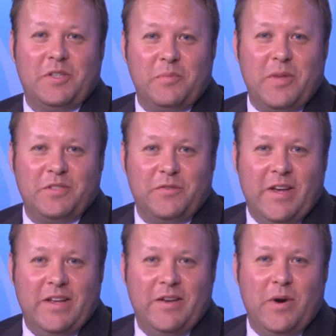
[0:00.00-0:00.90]
in
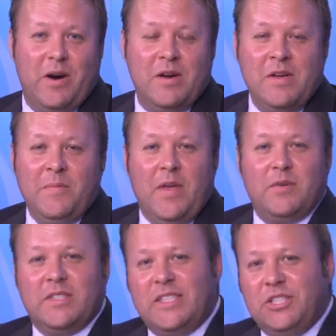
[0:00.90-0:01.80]
Pennsylvania, where I
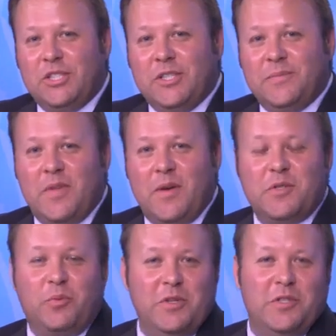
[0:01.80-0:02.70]
was a teacher, I
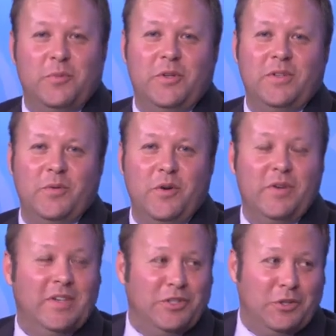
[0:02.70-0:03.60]
was a principal, went
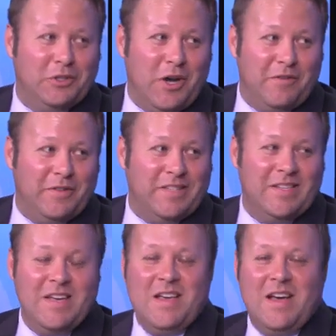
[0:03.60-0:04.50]
over to district
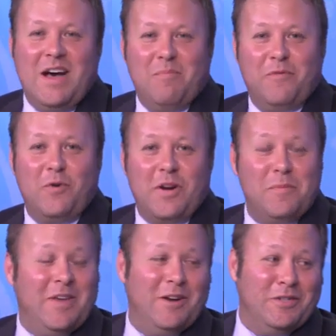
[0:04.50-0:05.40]
office before
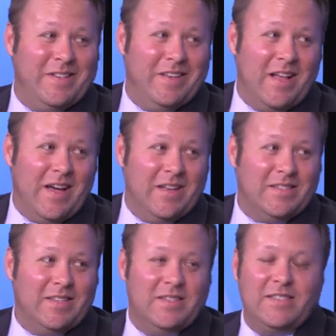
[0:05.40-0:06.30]
coming here to the
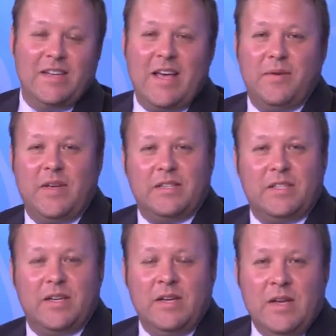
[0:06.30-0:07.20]
Alliance. And today we get
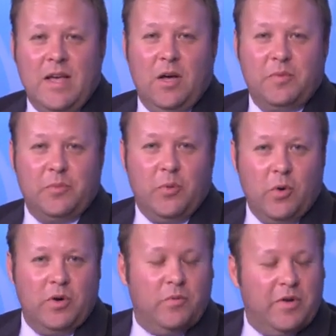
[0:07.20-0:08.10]
to help
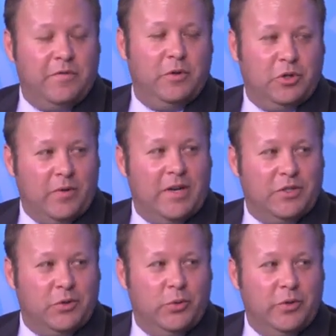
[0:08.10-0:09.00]
support and run Future Ready
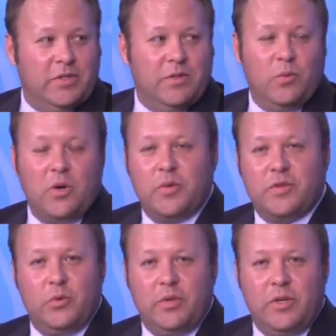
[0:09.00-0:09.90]
Schools and work with
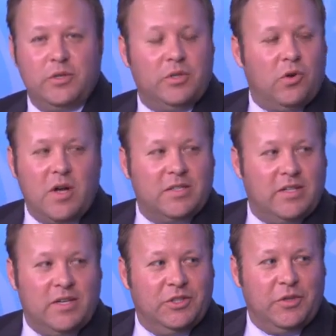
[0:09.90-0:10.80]
school leaders across
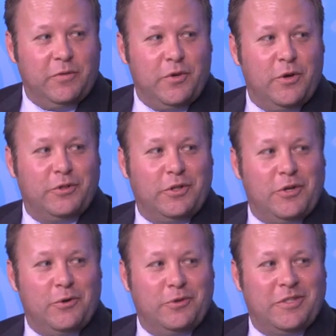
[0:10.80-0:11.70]
the country from coast to
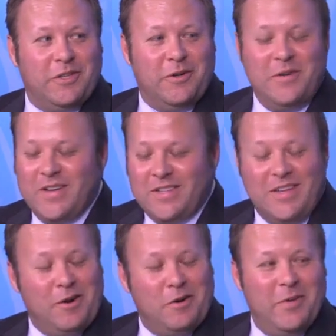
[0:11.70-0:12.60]
coast. So
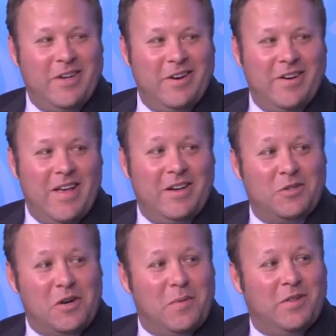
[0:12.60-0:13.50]
it's an honor to be here today to
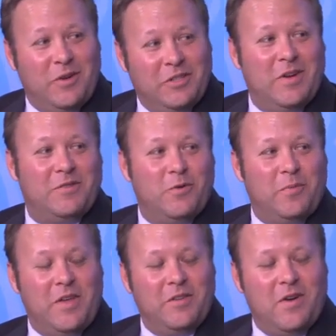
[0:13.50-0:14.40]
talk about Learning
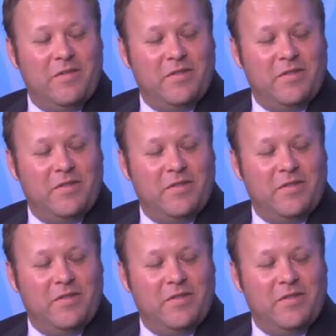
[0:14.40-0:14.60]
Transformed. Thanks for having us.